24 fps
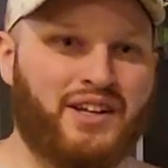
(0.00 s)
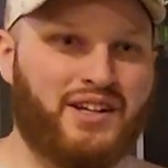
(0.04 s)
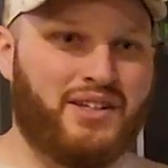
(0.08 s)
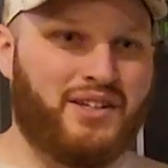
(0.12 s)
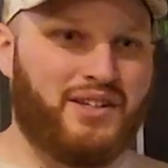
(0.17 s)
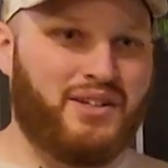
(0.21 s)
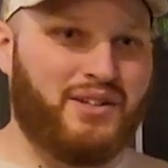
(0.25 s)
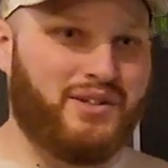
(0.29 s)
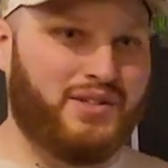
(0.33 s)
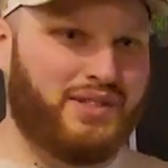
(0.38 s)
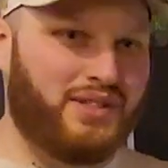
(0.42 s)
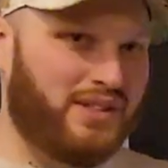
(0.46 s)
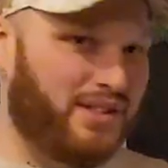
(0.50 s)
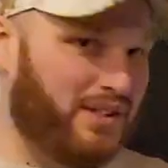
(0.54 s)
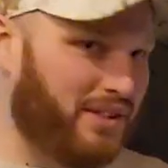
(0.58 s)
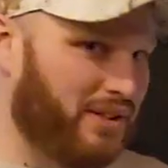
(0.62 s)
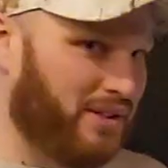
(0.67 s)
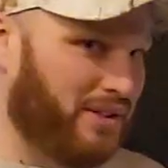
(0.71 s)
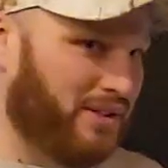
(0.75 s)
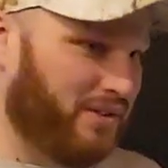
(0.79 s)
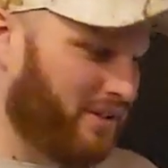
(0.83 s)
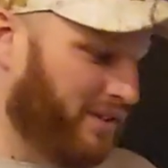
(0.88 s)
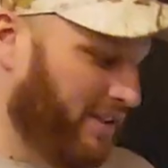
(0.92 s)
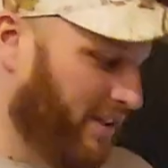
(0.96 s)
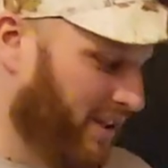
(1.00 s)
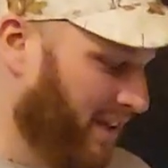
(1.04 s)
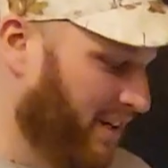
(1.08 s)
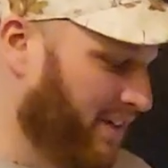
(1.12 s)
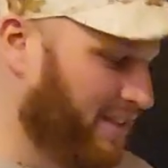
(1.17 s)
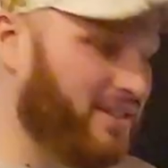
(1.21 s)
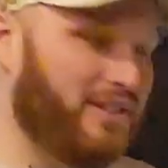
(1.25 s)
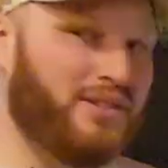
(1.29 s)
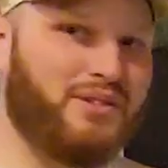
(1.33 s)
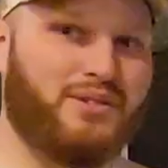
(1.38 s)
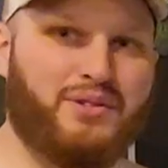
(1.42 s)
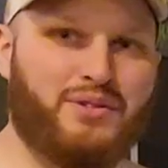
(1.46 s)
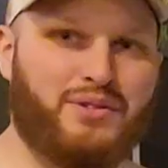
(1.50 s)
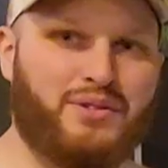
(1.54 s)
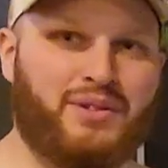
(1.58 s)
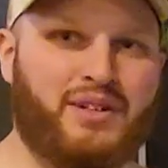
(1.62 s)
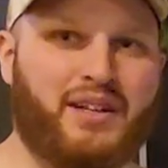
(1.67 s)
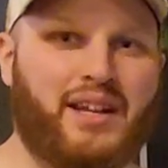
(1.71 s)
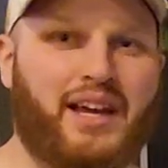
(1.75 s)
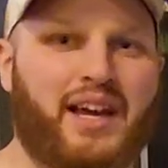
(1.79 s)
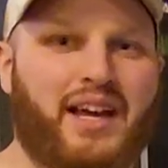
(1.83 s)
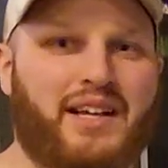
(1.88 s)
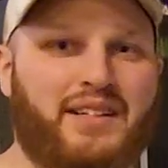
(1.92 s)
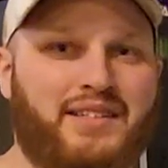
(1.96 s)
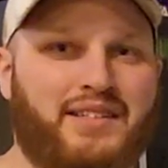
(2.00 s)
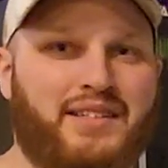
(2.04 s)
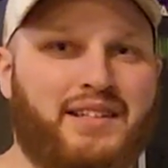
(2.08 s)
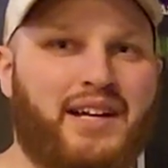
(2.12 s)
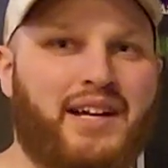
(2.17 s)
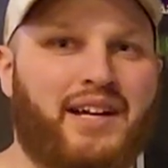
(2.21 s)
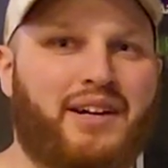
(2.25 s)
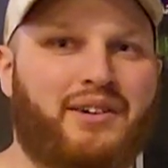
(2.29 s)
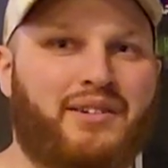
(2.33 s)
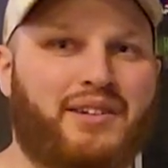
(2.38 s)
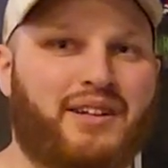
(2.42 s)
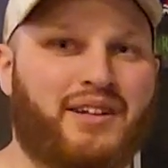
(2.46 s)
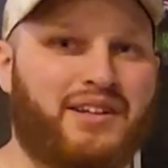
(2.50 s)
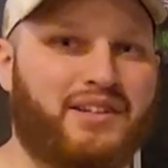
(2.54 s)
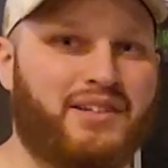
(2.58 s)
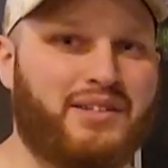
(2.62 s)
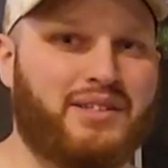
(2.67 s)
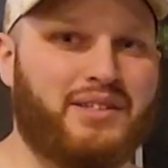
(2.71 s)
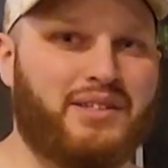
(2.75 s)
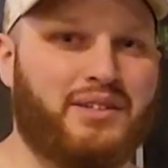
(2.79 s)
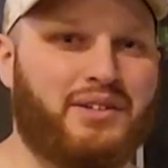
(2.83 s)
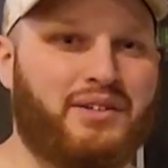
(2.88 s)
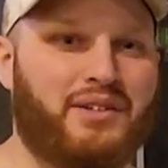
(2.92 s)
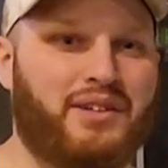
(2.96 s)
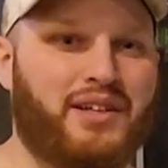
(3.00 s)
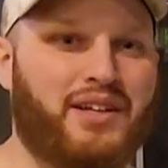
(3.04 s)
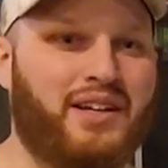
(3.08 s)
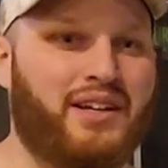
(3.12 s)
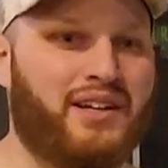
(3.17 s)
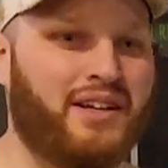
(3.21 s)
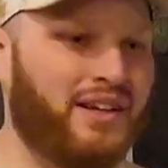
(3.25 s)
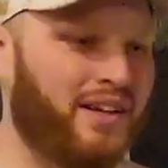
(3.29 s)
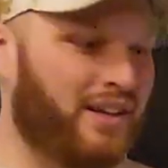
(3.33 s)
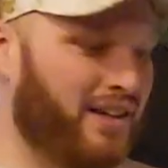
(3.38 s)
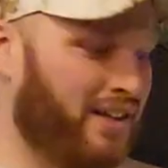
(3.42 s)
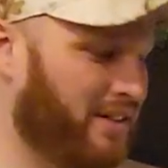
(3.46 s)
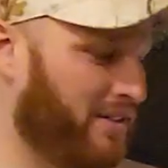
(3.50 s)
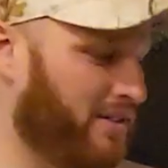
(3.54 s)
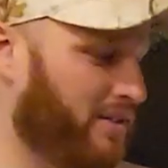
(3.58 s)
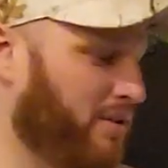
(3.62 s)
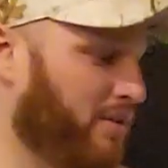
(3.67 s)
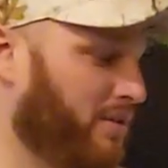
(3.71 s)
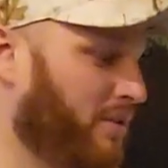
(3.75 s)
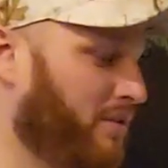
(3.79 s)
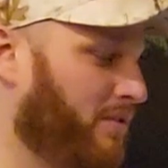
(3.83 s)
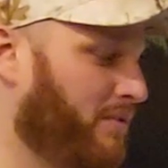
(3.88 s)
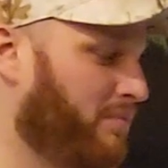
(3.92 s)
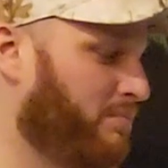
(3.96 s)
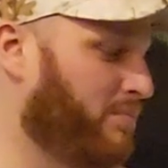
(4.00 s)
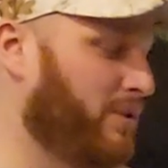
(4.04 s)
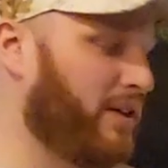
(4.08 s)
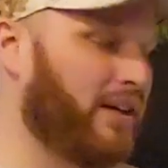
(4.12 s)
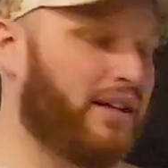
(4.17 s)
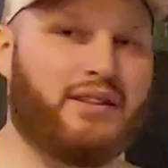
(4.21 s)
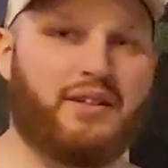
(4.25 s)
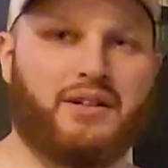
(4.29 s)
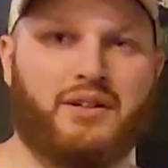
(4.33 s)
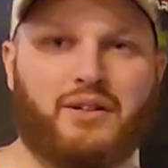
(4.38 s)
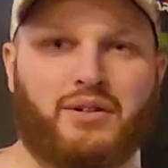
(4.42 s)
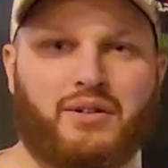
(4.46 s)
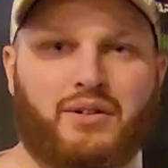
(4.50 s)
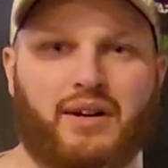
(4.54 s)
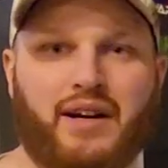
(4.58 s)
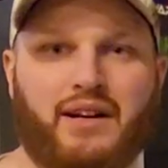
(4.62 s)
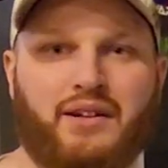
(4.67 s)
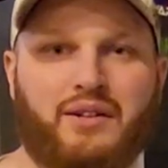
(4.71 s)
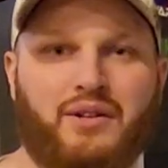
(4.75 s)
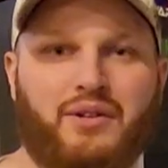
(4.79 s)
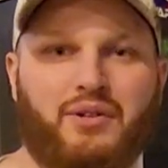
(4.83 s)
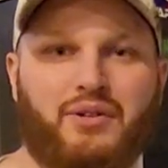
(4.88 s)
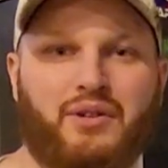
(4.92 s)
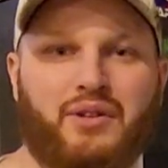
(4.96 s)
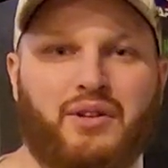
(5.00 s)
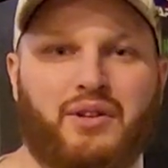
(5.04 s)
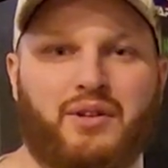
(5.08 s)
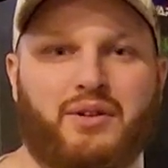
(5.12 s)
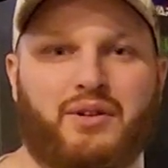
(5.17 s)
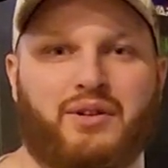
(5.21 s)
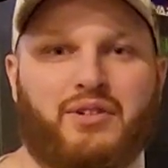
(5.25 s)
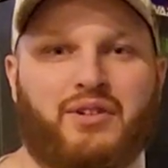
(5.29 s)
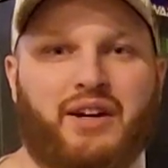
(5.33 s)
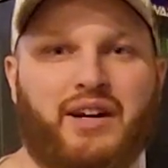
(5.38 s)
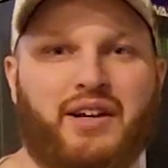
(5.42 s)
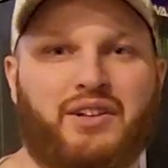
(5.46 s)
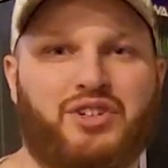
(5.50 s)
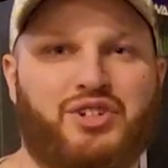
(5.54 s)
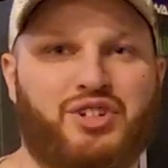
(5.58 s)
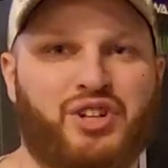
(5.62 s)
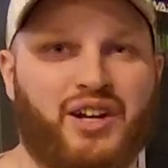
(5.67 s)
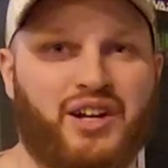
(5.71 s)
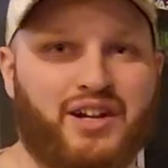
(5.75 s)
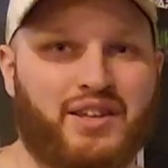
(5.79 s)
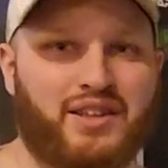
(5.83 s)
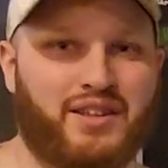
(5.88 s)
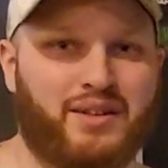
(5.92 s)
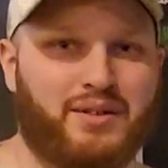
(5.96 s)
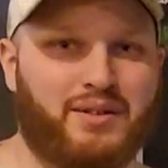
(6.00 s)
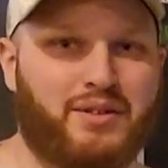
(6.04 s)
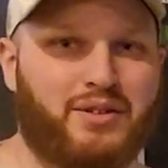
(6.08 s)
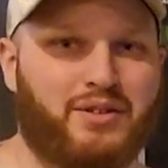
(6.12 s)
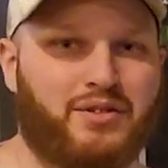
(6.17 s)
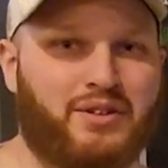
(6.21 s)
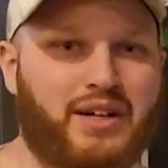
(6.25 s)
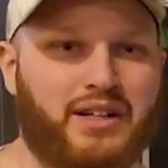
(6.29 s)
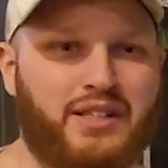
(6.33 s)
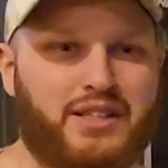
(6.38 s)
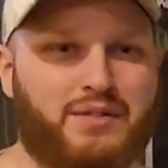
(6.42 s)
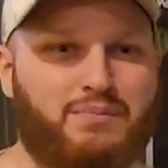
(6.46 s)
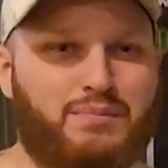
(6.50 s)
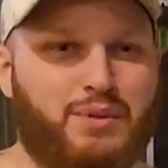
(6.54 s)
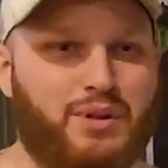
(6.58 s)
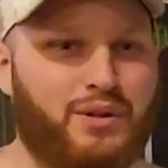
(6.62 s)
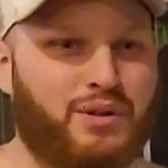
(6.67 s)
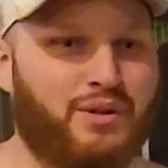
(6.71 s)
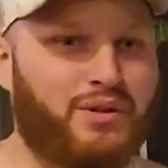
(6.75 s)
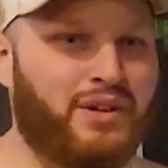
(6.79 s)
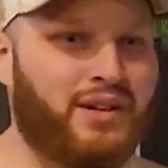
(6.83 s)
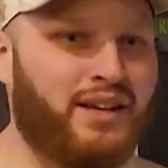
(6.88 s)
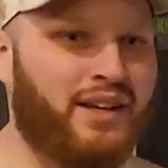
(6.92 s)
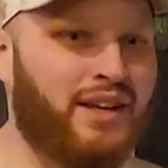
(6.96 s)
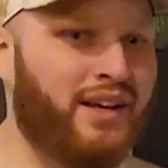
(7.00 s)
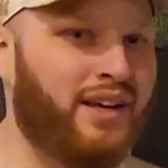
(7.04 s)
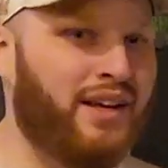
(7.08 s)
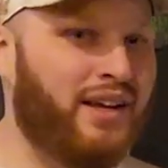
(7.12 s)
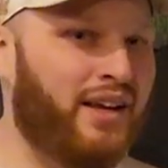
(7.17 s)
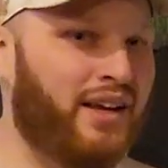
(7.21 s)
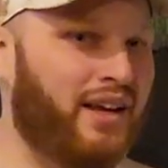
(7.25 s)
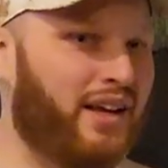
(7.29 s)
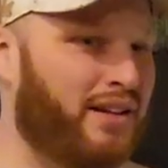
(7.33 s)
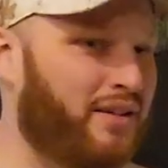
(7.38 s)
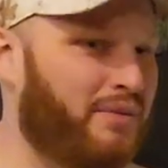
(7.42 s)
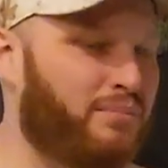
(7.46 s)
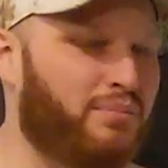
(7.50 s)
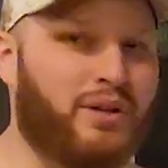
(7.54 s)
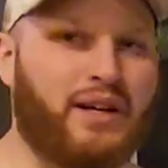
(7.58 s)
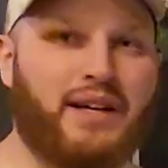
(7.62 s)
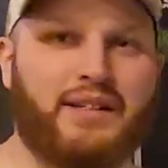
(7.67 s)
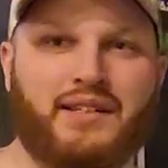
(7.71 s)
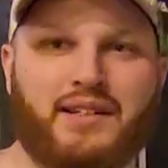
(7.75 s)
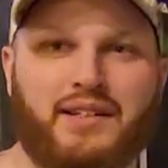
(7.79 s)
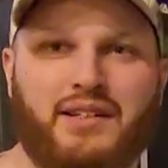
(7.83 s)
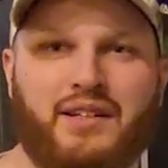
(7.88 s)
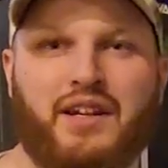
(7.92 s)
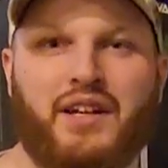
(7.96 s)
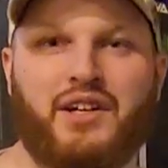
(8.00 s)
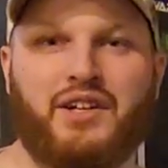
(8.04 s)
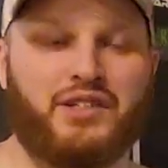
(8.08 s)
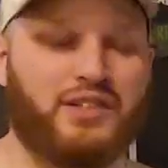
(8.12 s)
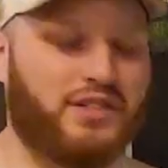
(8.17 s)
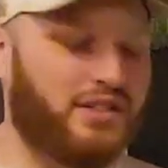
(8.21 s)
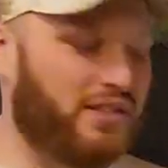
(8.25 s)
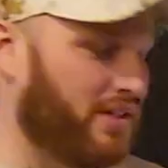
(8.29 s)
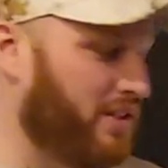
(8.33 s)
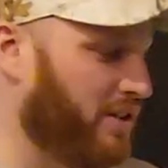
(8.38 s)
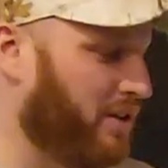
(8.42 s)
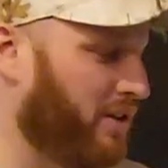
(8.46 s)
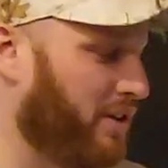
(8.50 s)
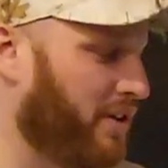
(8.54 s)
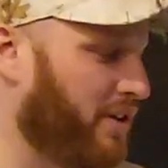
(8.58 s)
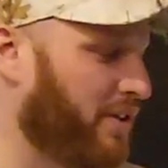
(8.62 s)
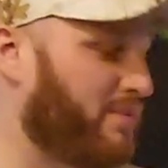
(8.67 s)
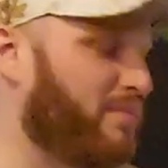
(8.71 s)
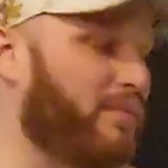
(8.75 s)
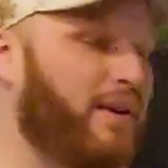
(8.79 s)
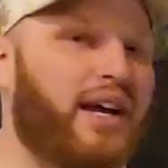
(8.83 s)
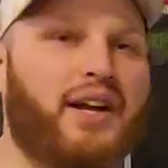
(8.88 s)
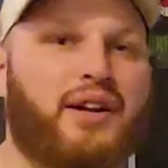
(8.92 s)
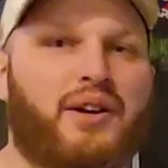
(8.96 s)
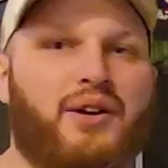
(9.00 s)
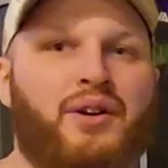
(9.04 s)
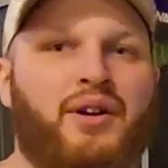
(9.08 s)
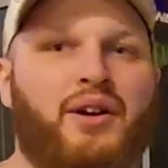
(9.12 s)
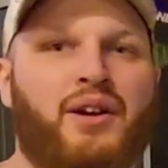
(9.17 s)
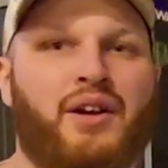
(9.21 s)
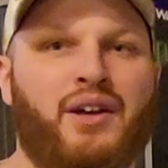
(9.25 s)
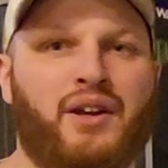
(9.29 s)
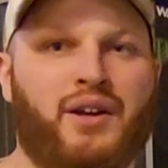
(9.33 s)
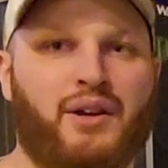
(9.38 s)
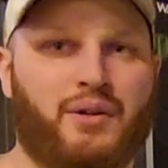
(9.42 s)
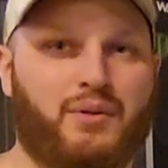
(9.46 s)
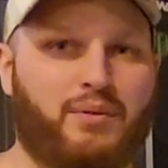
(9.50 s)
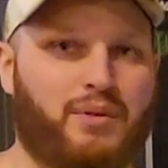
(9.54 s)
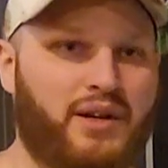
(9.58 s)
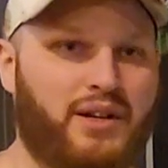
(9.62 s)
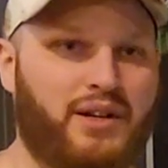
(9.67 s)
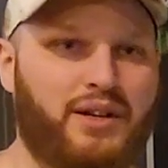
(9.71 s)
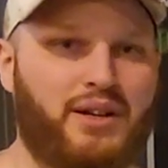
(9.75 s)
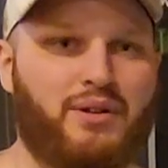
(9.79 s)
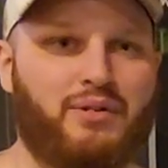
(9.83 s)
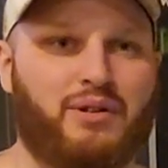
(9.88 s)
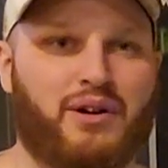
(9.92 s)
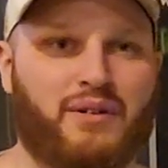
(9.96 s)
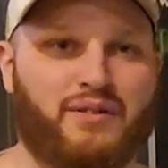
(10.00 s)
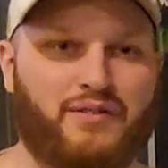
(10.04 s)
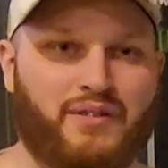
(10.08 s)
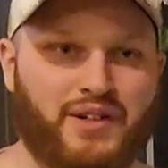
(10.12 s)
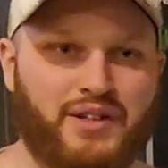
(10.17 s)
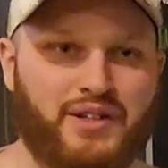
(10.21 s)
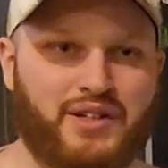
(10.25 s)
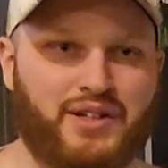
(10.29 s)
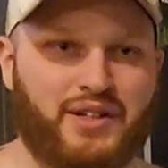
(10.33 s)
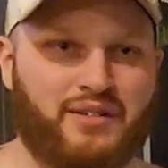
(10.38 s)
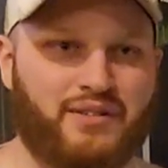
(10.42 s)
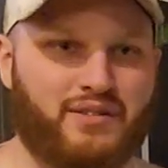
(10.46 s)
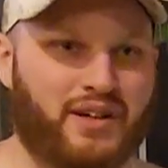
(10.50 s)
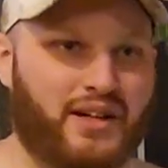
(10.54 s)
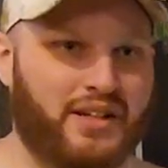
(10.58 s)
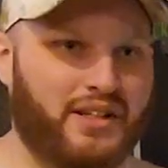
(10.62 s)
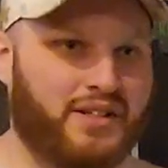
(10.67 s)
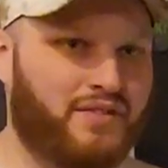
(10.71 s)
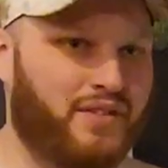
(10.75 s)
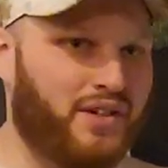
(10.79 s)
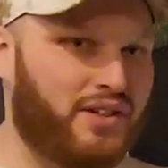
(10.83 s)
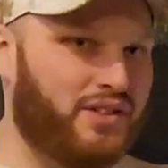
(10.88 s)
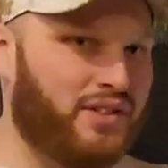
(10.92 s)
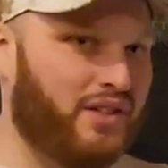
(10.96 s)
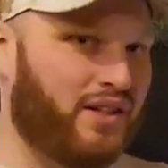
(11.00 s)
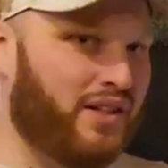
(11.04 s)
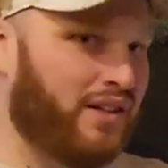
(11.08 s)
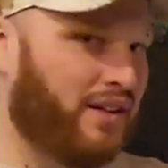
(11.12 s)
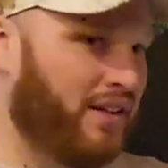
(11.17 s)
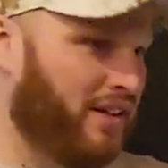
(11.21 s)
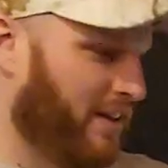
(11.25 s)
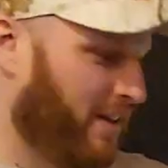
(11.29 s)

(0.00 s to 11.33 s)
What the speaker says: You still need to cast down and you still need to pick the correct lure, the correct jig, the correct spoon, and presentation still does matter when you are fishing for ice fishing.